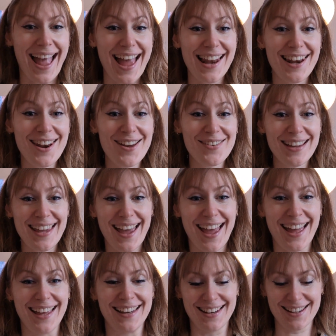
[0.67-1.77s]
Hello
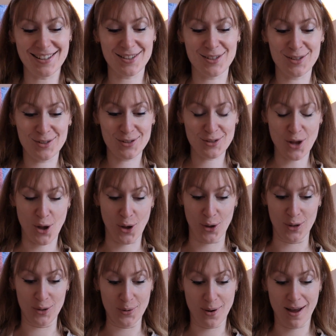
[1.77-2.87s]
again.
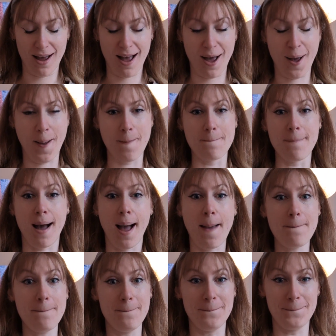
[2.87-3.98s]

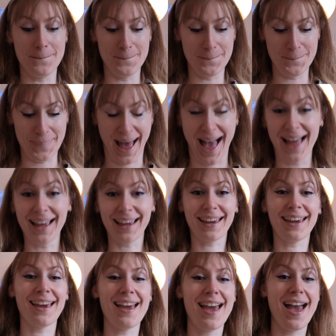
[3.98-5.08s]
I'm
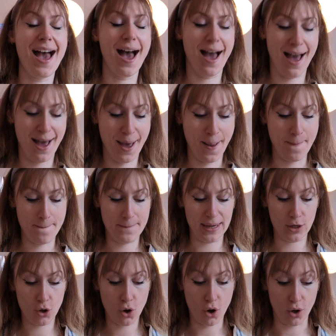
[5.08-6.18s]
back
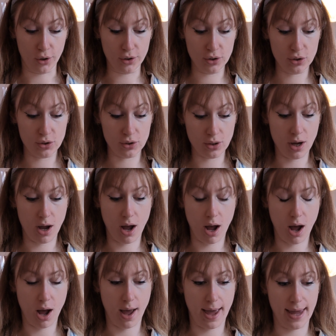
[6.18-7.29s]
because
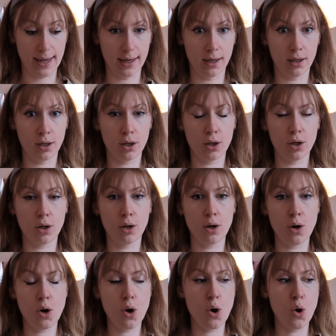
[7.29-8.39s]
I
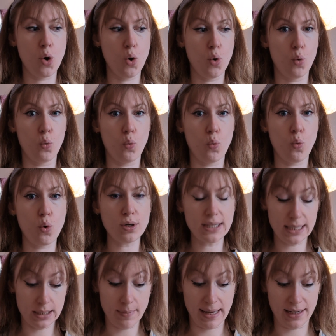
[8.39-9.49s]

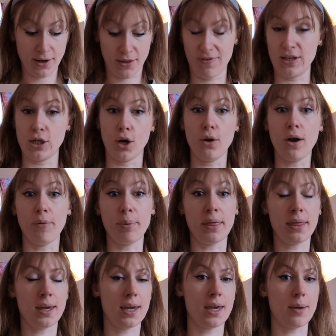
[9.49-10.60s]
wanted to make another video. I've been
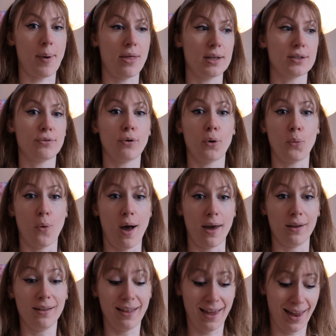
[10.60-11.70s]
thinking about this for a
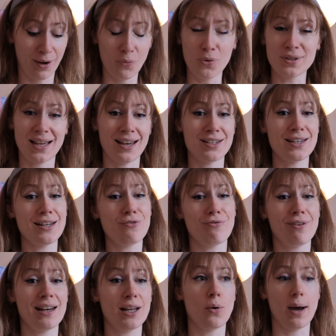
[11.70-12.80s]
while. What's actually
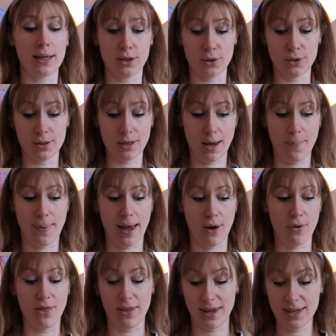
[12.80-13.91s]
really quite good
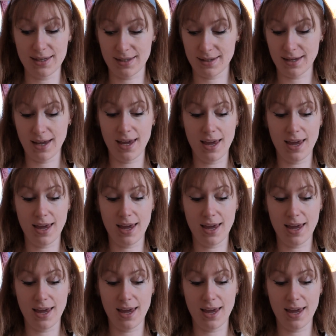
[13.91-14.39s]
about this